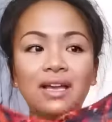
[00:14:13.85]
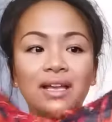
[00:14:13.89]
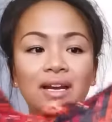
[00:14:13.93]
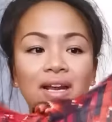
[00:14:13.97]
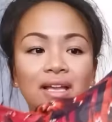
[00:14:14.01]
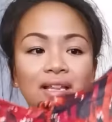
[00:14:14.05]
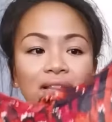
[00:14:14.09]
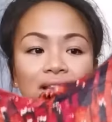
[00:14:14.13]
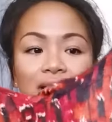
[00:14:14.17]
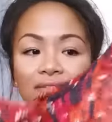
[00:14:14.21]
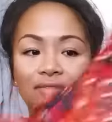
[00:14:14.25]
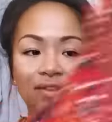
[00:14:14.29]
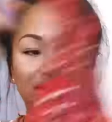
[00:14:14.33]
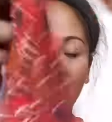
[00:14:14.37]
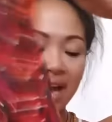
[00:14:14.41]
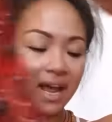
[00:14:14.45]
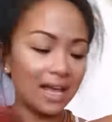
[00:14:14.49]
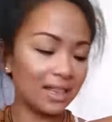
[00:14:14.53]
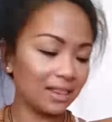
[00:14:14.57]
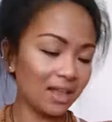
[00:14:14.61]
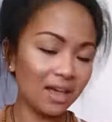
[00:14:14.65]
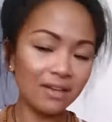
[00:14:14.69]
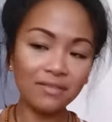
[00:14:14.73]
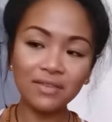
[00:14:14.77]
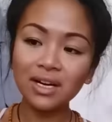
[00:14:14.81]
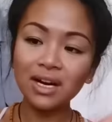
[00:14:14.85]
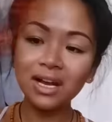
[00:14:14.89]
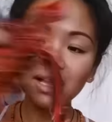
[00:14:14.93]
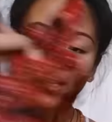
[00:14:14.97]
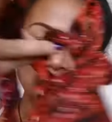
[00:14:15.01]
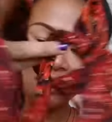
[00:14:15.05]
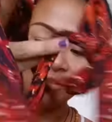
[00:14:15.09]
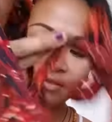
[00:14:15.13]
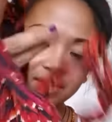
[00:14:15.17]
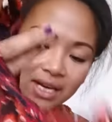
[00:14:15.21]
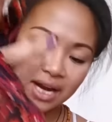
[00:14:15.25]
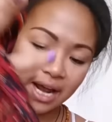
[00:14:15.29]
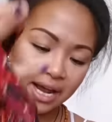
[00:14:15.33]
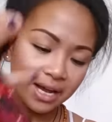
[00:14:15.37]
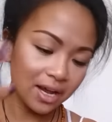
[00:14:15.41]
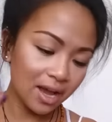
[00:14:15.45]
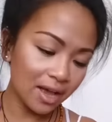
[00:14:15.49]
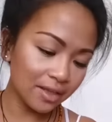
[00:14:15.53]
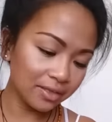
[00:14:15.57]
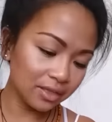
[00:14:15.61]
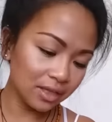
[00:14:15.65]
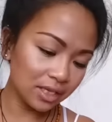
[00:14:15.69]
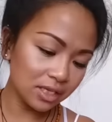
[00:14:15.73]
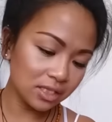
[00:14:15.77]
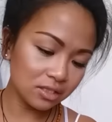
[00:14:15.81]
And I love it. I love it. I love it. I
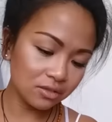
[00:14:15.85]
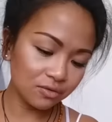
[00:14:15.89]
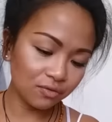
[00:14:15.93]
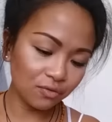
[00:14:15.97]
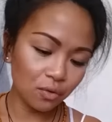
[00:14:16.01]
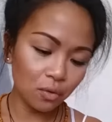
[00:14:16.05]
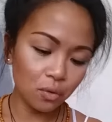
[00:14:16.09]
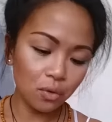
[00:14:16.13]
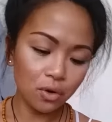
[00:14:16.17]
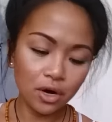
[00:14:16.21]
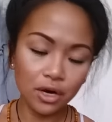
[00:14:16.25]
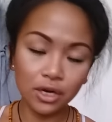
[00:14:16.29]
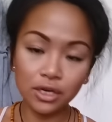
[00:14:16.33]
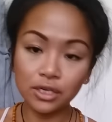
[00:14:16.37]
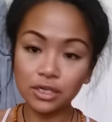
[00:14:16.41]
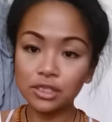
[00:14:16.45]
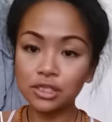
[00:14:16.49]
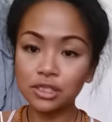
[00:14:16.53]
got this for